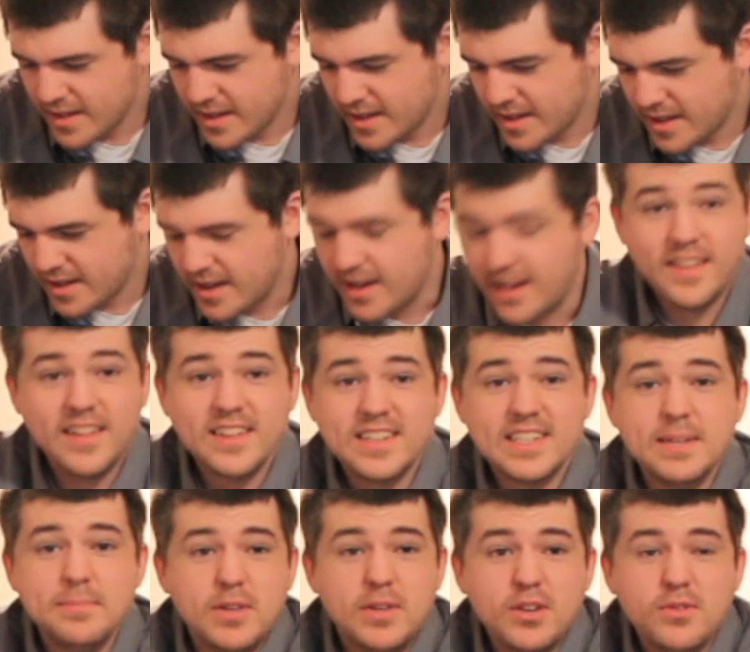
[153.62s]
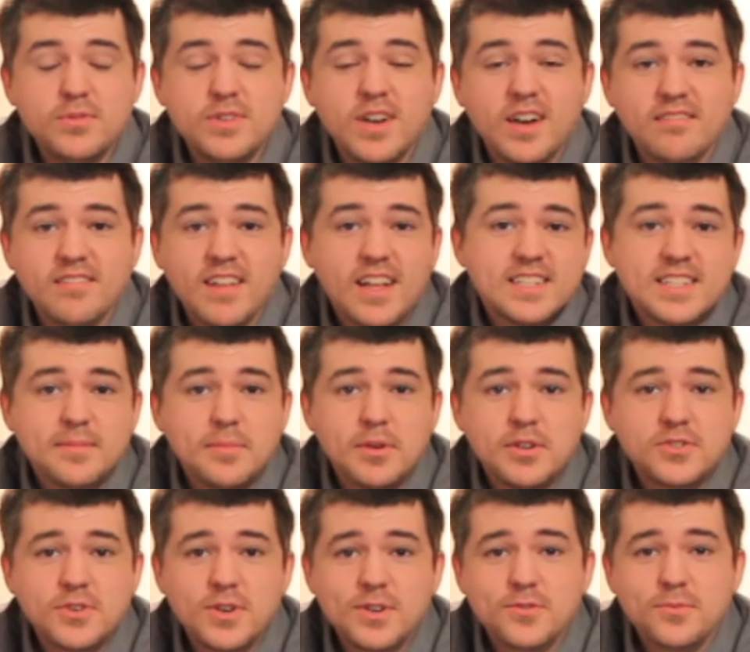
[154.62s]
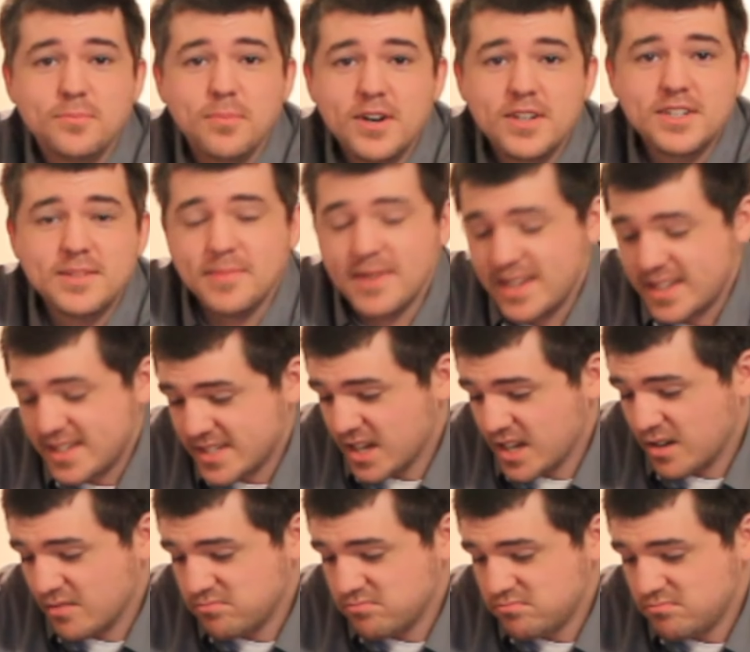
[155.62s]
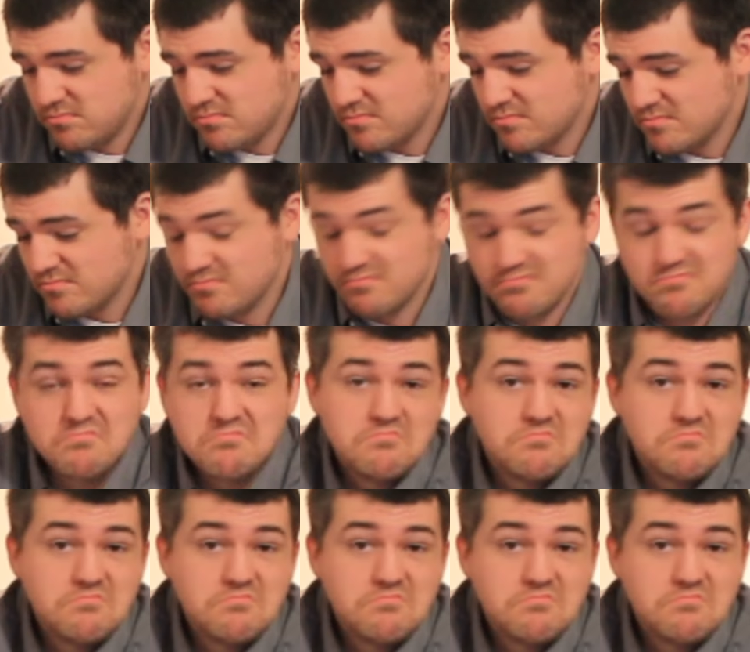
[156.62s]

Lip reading: And that's CPU done. That's the most stressful part to me, so good